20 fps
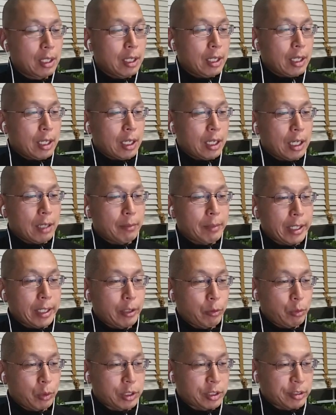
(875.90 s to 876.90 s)
And it
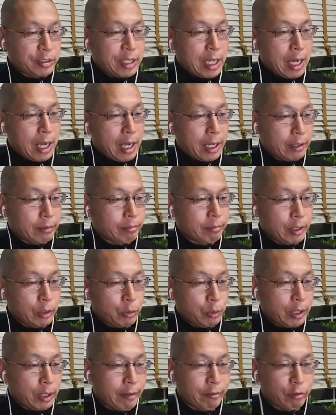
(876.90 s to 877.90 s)
would just die. It
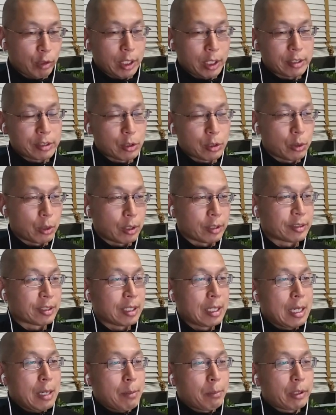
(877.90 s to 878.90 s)
would have run its course.
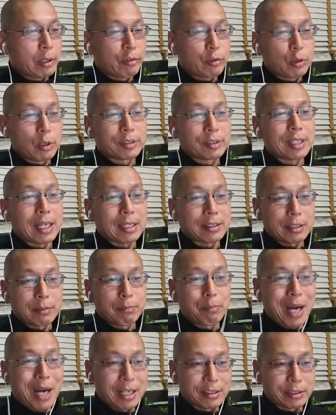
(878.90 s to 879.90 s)
But of course, that's
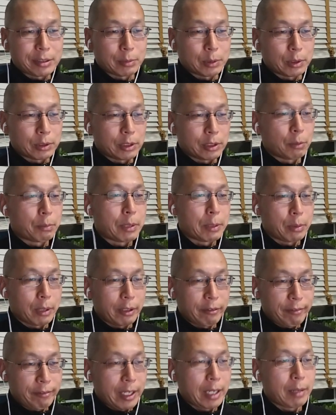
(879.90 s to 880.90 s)
impossible. People
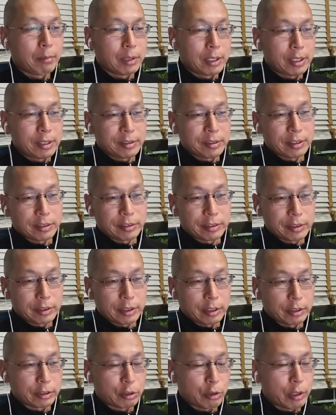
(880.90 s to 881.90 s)
have families.
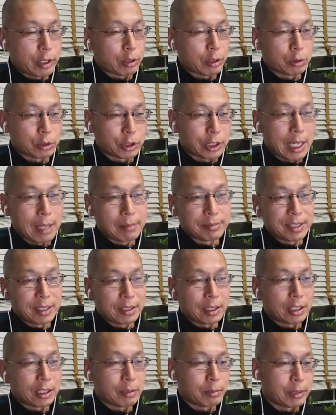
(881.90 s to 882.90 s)
There's critical jobs that
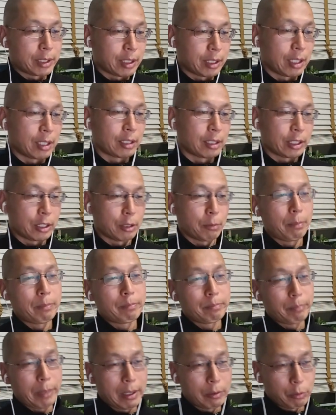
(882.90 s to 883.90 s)
need to be done.
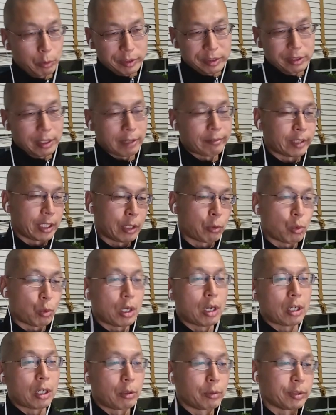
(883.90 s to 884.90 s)
We still have to get
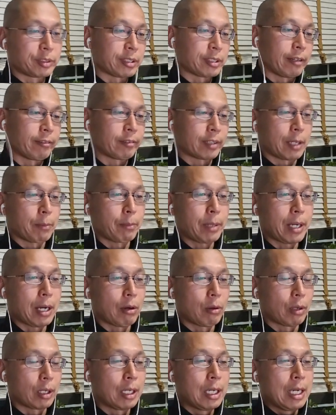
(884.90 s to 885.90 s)
water. We still have to get
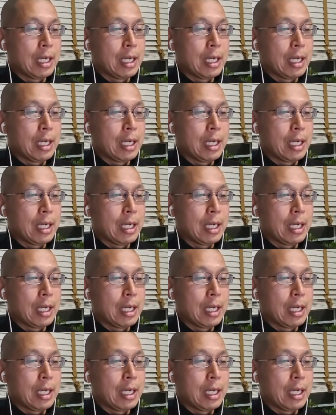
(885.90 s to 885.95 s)
power.